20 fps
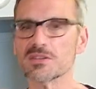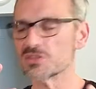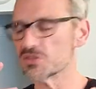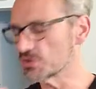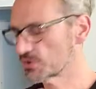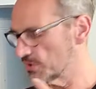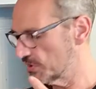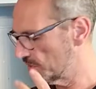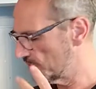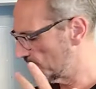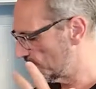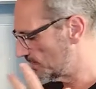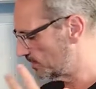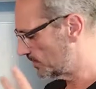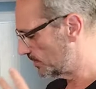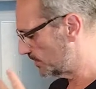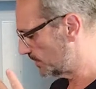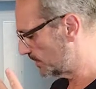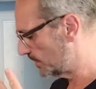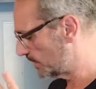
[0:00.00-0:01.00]
show you
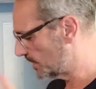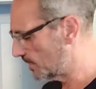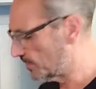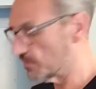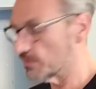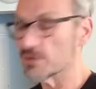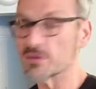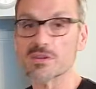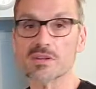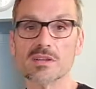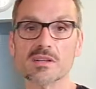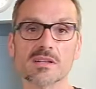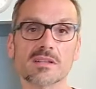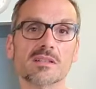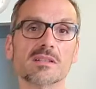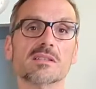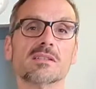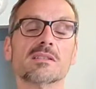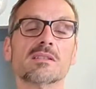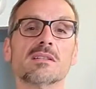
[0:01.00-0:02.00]
the
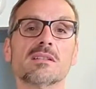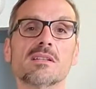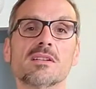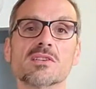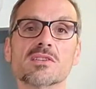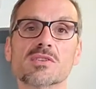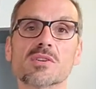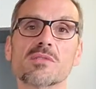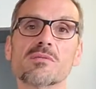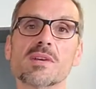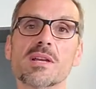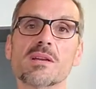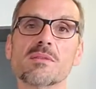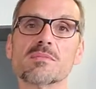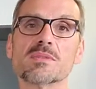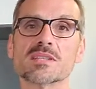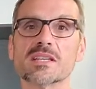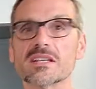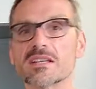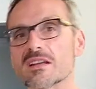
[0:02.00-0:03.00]
short
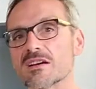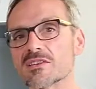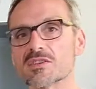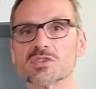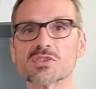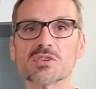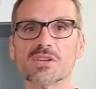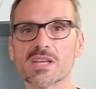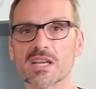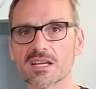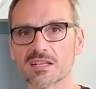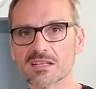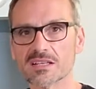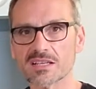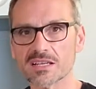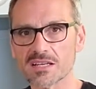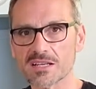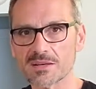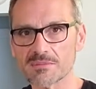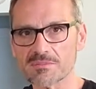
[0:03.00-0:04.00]
ribs, and I'll show you how to
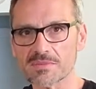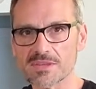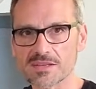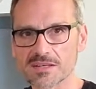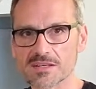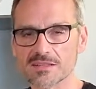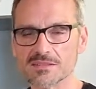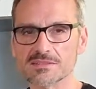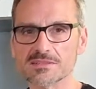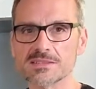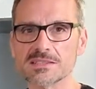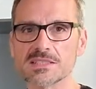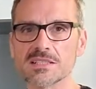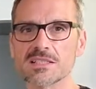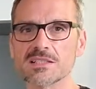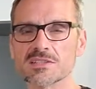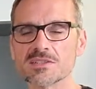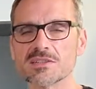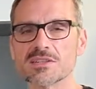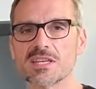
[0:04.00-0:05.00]
cut up the
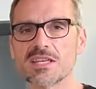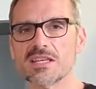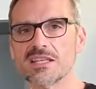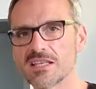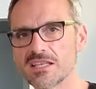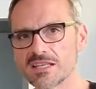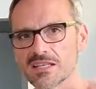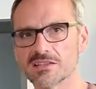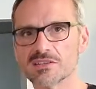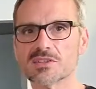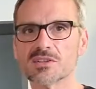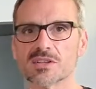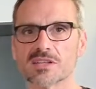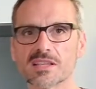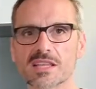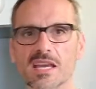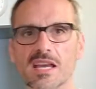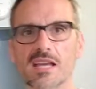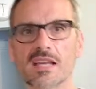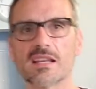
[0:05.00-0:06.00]
zucchini and cook
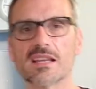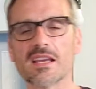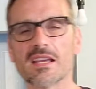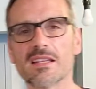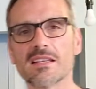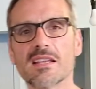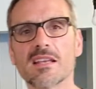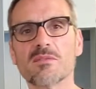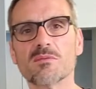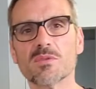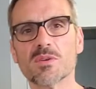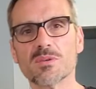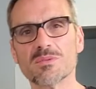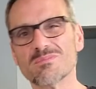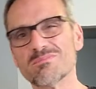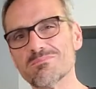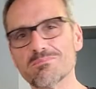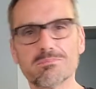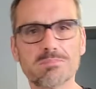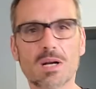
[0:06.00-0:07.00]
that, and then we'll
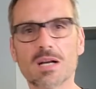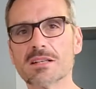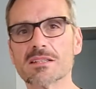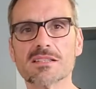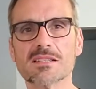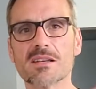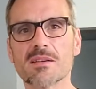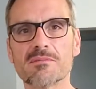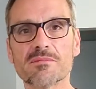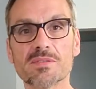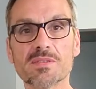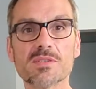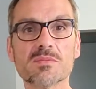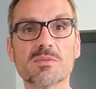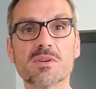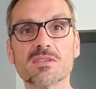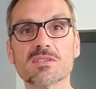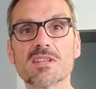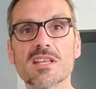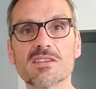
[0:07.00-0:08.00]
box it up for
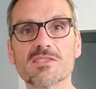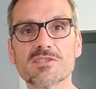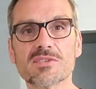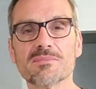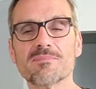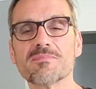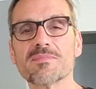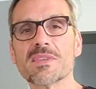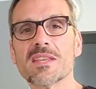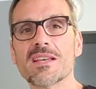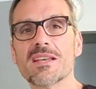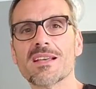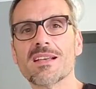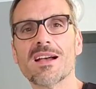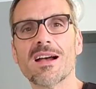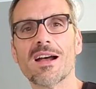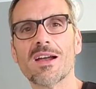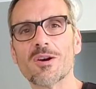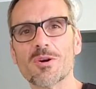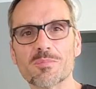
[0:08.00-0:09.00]
tomorrow's lunch.
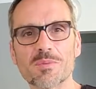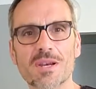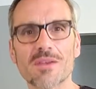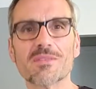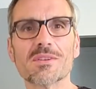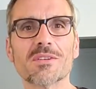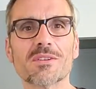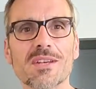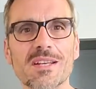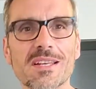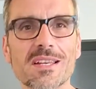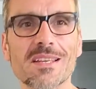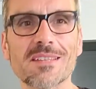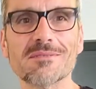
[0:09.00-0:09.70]
I hope you're having a great